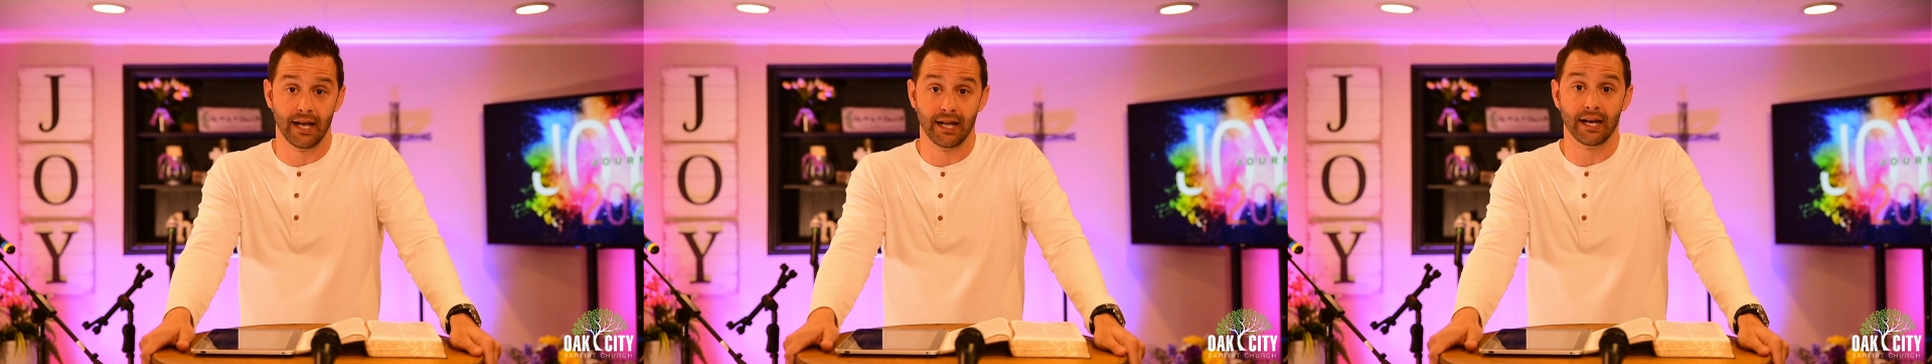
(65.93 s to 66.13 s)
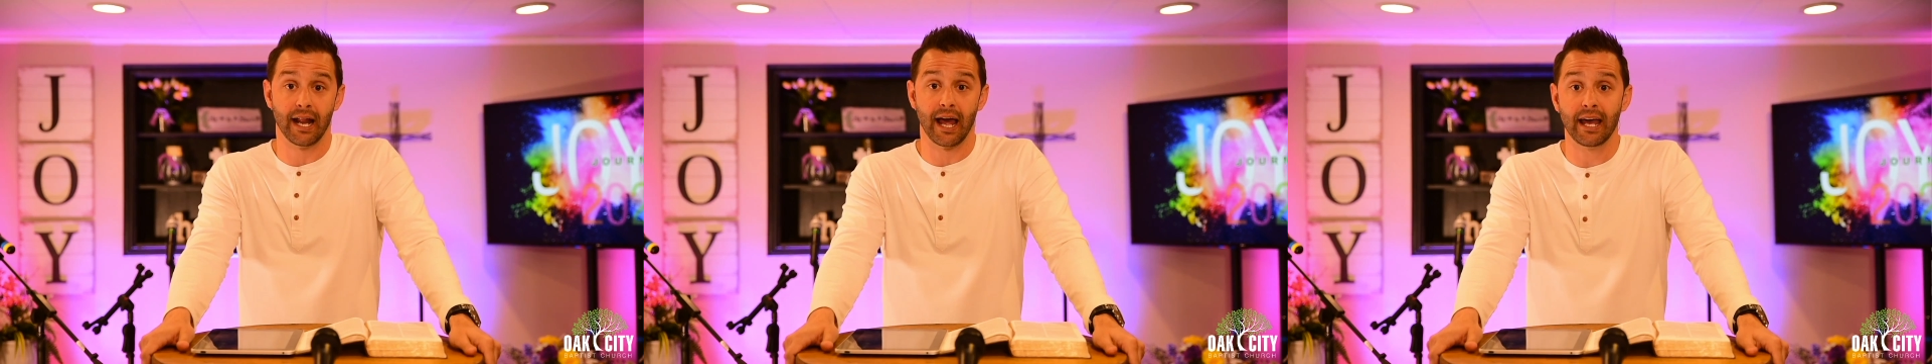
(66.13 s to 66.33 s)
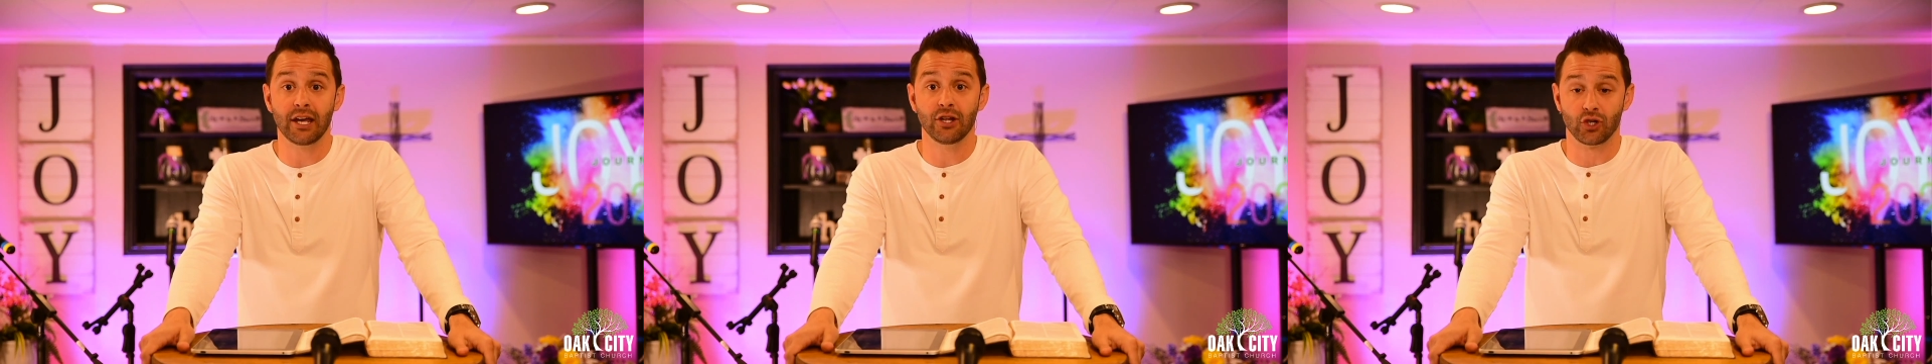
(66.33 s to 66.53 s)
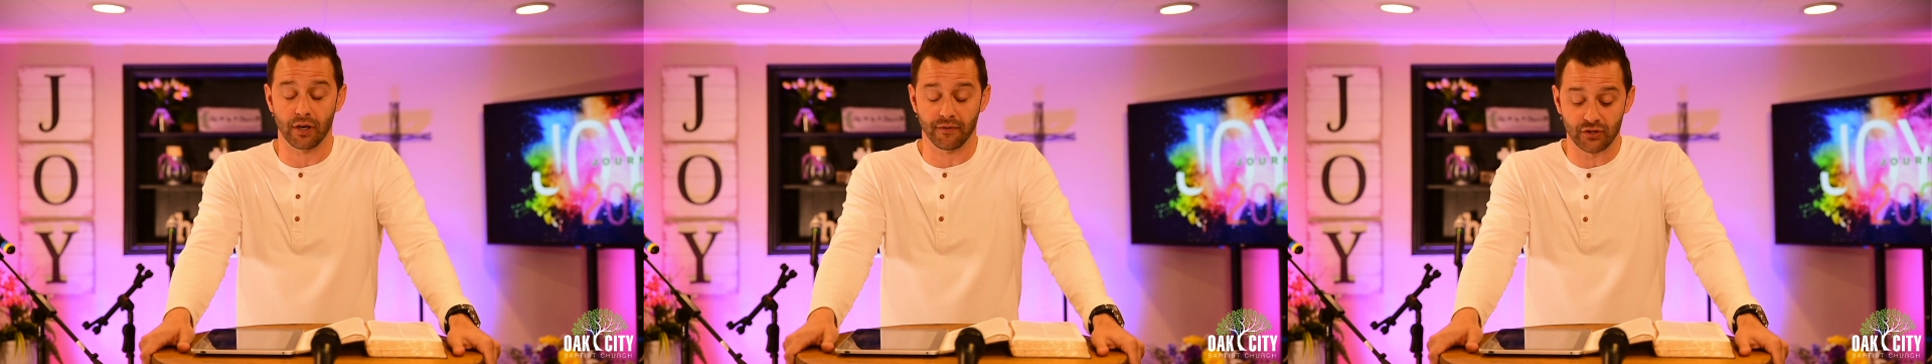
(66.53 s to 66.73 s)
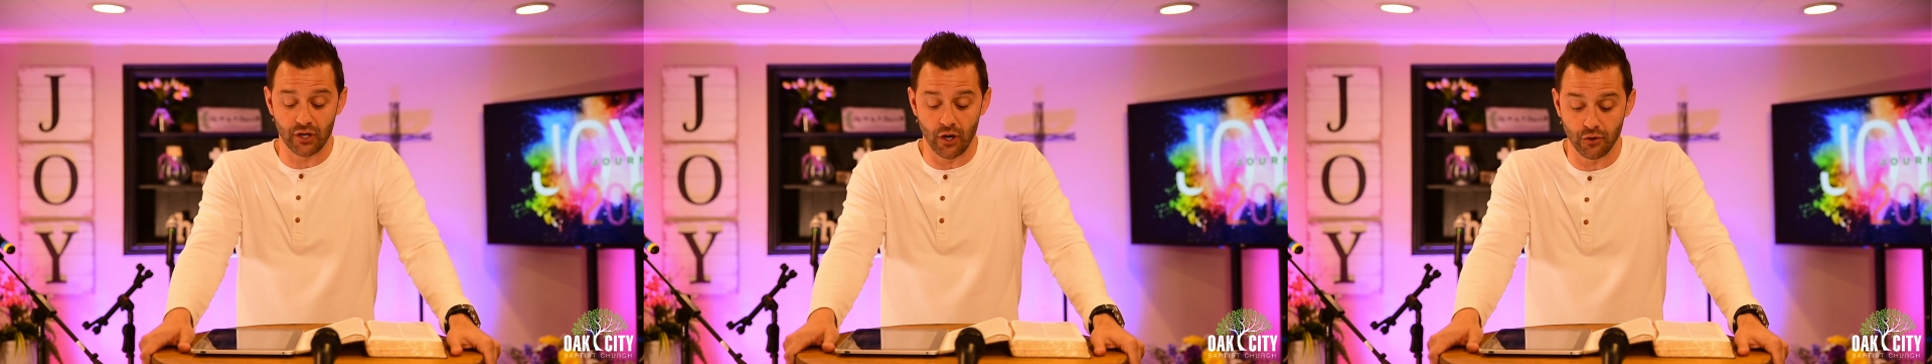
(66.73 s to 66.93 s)
in an age
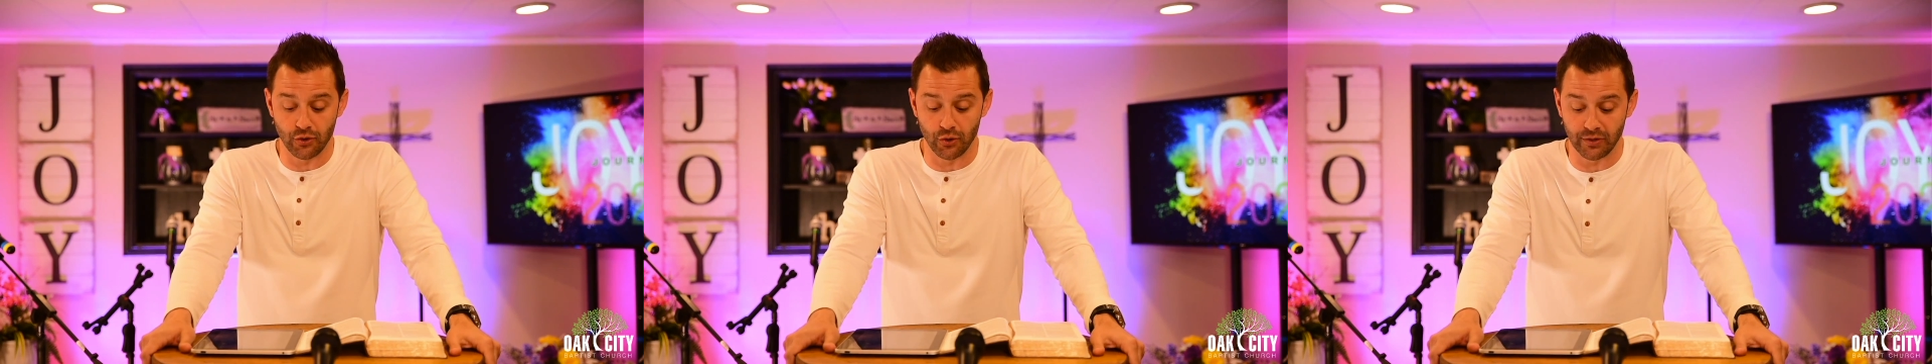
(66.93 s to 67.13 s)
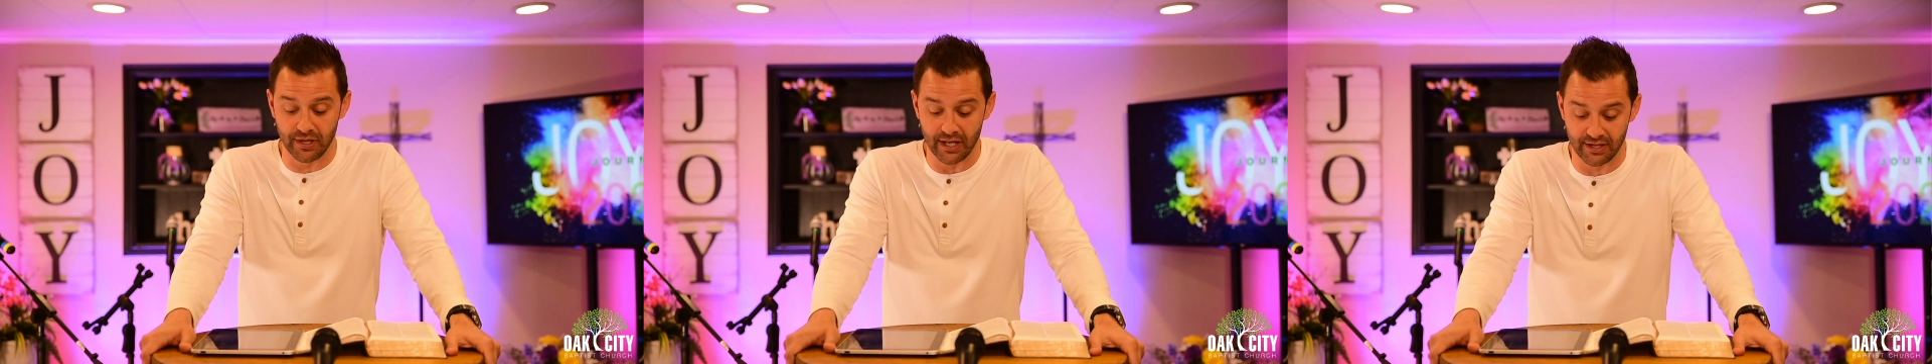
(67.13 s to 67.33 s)
of social